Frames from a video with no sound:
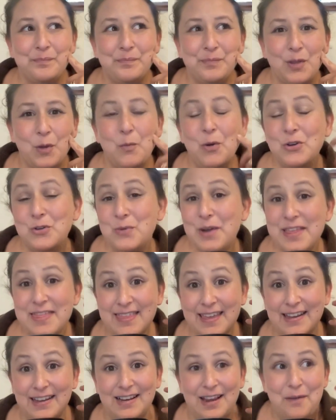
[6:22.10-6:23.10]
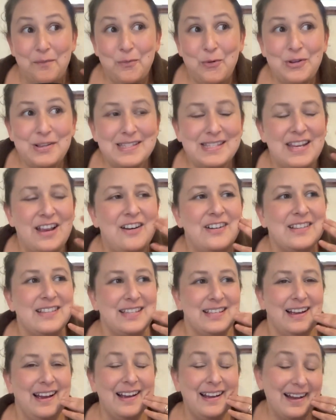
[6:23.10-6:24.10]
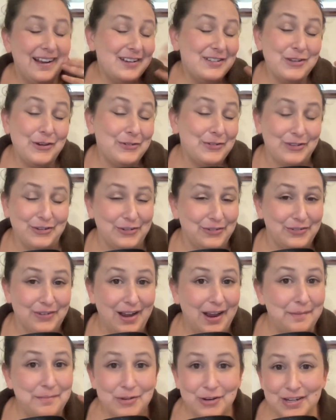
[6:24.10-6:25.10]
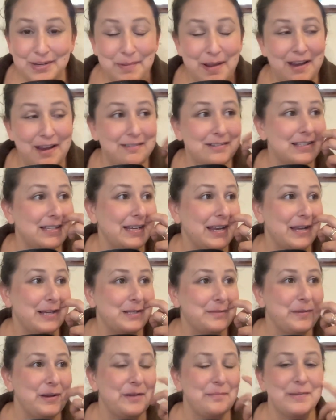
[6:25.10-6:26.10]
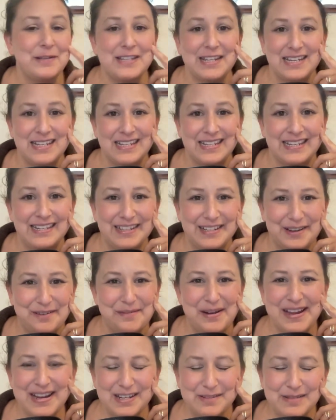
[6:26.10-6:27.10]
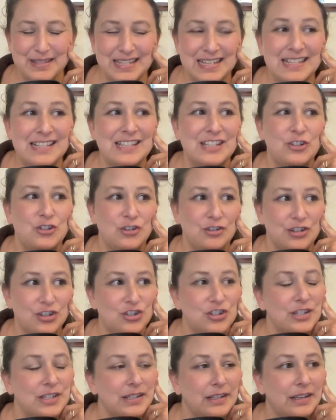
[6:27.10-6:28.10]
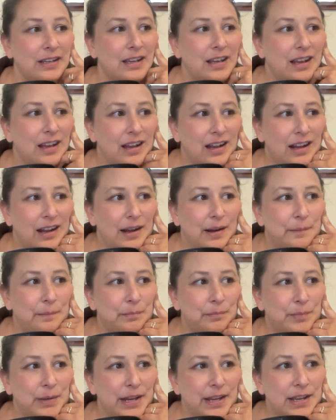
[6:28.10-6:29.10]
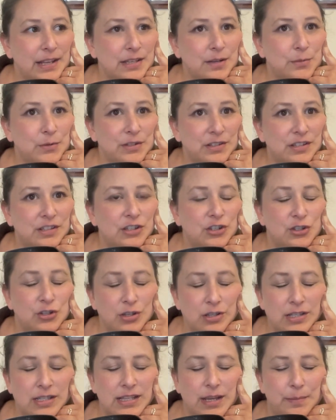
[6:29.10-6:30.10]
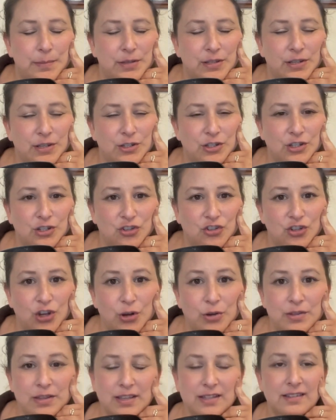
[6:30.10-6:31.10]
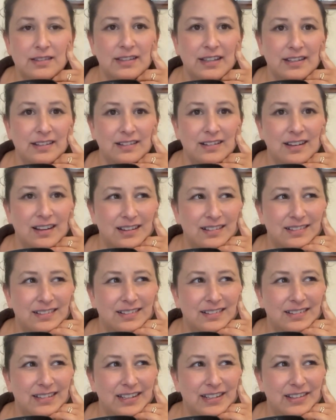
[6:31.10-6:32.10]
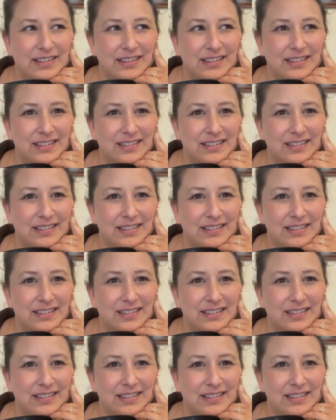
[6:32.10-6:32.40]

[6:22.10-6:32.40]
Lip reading: what do I think? Like, what's the answer? I don't know. I'm not a parenting expert particularly. My expertise is in nutrition. But I guess I wanted to do this episode to show that it